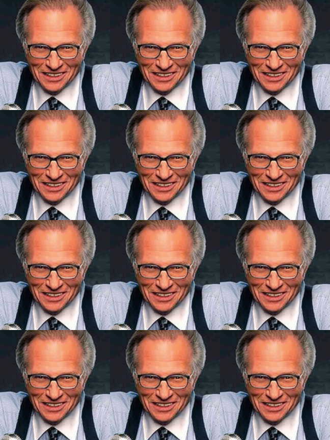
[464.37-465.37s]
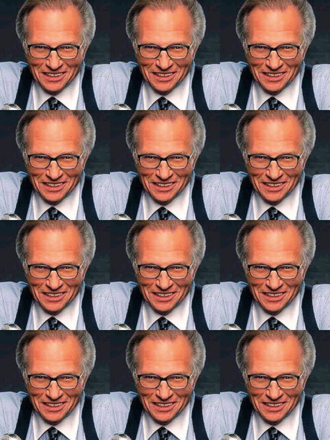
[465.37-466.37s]

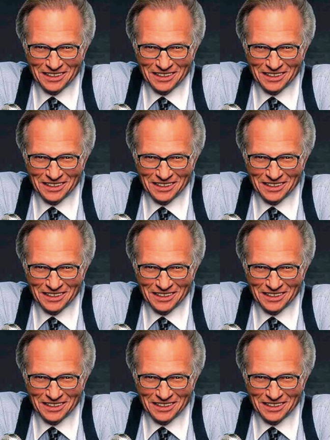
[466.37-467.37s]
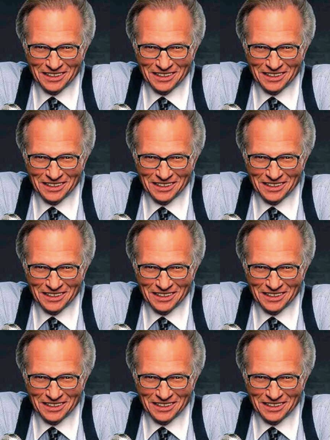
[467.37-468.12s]
The face doesn't move, so there is nothing to read.